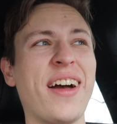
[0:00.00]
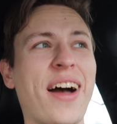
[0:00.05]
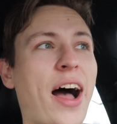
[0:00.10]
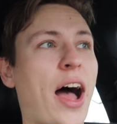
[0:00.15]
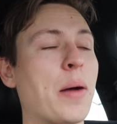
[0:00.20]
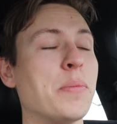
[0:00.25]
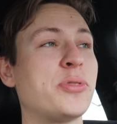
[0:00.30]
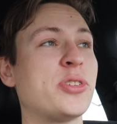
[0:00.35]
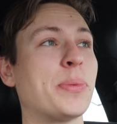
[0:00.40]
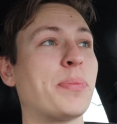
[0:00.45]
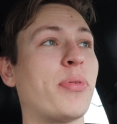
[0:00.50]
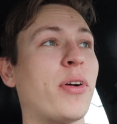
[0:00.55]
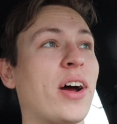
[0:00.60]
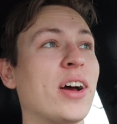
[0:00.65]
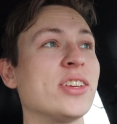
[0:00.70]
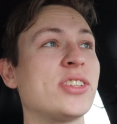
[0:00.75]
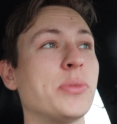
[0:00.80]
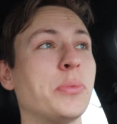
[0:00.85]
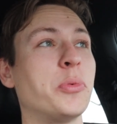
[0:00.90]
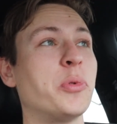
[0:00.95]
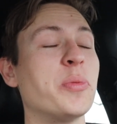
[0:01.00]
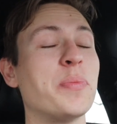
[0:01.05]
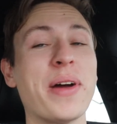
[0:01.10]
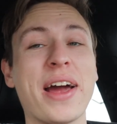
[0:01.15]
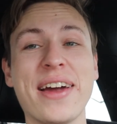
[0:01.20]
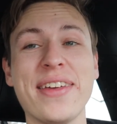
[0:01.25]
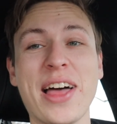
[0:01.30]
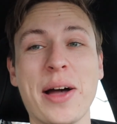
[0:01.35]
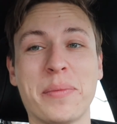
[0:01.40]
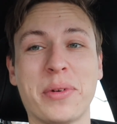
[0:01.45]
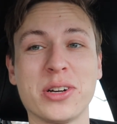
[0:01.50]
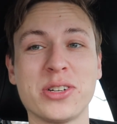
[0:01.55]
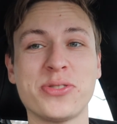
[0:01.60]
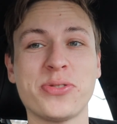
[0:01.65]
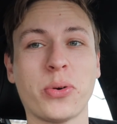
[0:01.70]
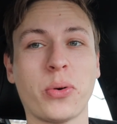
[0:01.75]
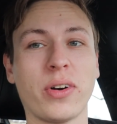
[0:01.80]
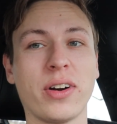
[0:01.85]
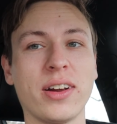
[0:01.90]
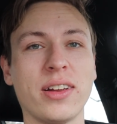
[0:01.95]
I'm surprised someone would pay that much
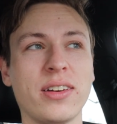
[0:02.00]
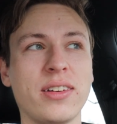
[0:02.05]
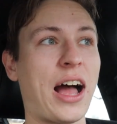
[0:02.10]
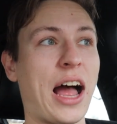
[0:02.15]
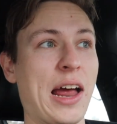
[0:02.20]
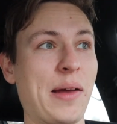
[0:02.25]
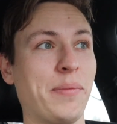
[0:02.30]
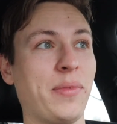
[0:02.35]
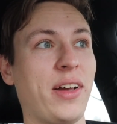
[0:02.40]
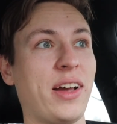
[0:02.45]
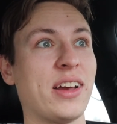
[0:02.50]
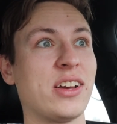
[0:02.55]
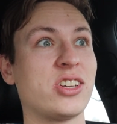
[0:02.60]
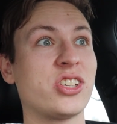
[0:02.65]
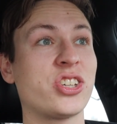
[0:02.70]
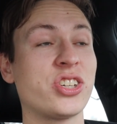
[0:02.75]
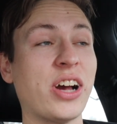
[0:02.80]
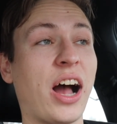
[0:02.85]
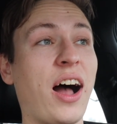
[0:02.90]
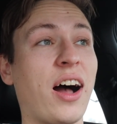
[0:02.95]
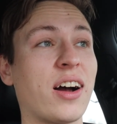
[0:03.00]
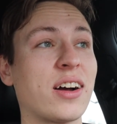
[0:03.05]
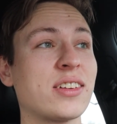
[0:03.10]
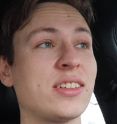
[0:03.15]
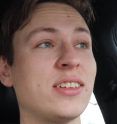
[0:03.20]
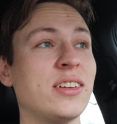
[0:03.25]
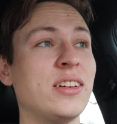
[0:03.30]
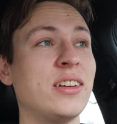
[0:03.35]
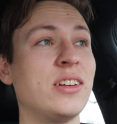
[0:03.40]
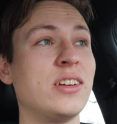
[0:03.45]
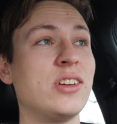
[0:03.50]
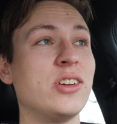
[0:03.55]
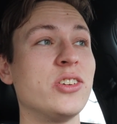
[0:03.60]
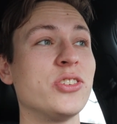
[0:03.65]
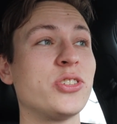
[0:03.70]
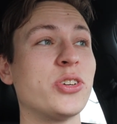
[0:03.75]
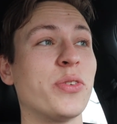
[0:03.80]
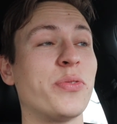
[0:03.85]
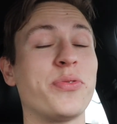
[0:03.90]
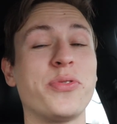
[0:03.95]
for it. I'm like shocked.
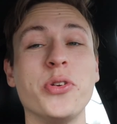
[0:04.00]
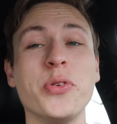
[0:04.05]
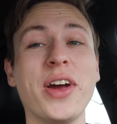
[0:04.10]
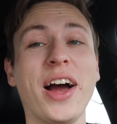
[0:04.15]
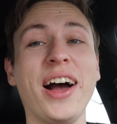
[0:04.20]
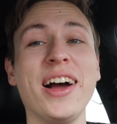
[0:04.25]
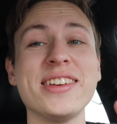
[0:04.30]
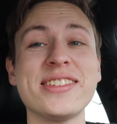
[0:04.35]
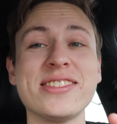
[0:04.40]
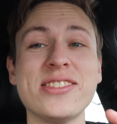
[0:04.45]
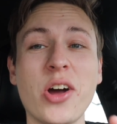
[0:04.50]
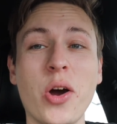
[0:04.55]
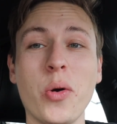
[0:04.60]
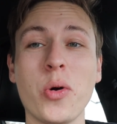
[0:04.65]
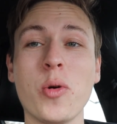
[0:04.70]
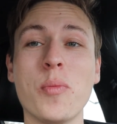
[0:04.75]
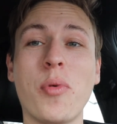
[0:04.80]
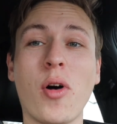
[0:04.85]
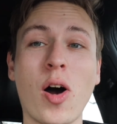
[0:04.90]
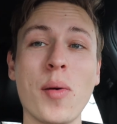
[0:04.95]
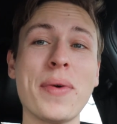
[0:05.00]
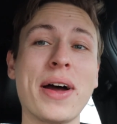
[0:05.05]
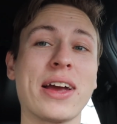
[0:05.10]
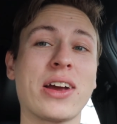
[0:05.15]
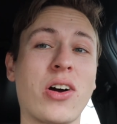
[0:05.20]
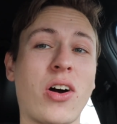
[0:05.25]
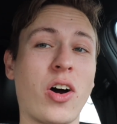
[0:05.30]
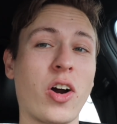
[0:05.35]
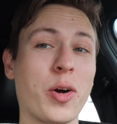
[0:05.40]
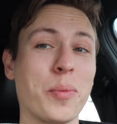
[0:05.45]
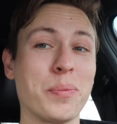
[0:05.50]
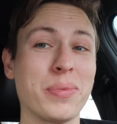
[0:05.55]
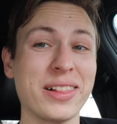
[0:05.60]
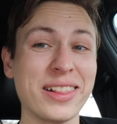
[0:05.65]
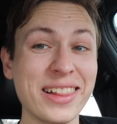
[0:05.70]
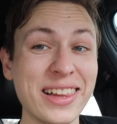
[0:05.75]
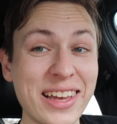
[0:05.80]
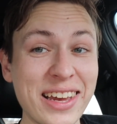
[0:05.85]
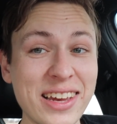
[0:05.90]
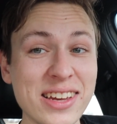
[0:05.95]
So if you guys know who bought my car,
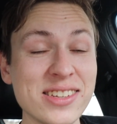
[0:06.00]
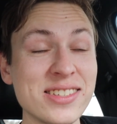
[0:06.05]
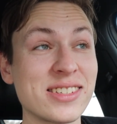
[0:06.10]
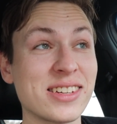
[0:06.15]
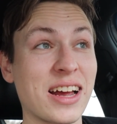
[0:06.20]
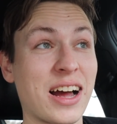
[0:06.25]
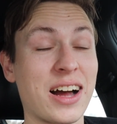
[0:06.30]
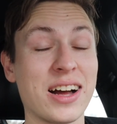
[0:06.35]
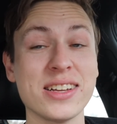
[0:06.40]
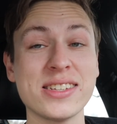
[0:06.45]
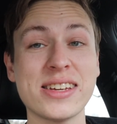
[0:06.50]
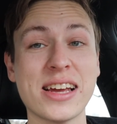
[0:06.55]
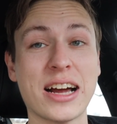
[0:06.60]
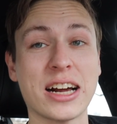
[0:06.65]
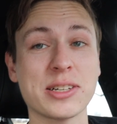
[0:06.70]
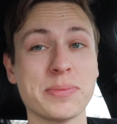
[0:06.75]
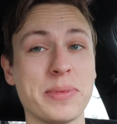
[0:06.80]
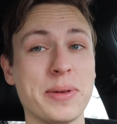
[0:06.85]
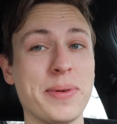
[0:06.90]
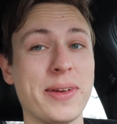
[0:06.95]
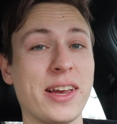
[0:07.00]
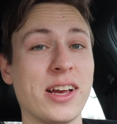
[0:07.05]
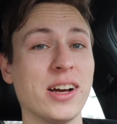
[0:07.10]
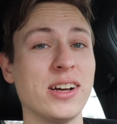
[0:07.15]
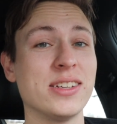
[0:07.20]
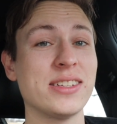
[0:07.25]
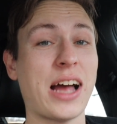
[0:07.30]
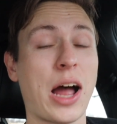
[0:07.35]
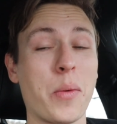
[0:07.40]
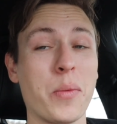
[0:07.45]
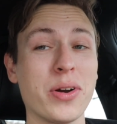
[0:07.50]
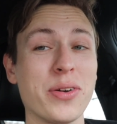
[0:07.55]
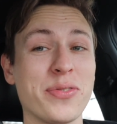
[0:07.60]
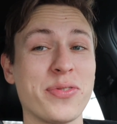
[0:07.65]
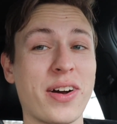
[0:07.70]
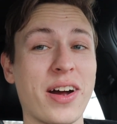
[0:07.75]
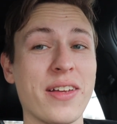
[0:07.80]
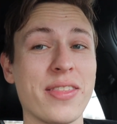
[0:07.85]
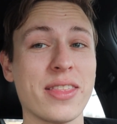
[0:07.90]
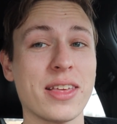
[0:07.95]
please contact me because I want to
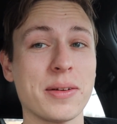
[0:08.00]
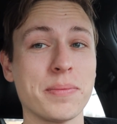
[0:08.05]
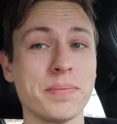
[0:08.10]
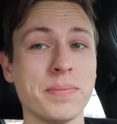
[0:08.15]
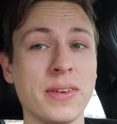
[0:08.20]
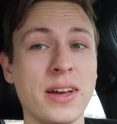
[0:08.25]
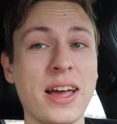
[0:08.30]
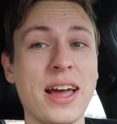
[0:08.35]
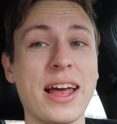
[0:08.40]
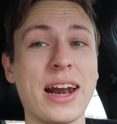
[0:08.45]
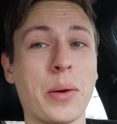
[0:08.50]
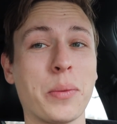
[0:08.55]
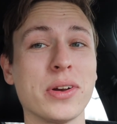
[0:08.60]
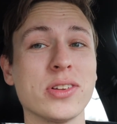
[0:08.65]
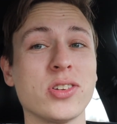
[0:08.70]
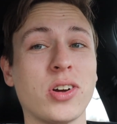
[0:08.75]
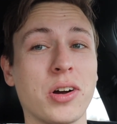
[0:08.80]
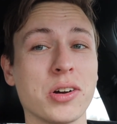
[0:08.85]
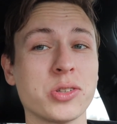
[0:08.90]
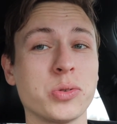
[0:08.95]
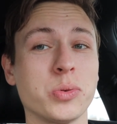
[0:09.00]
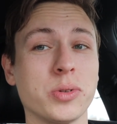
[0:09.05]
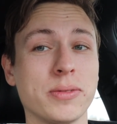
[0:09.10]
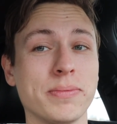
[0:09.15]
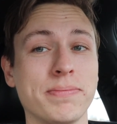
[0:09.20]
find them and I want to talk to them.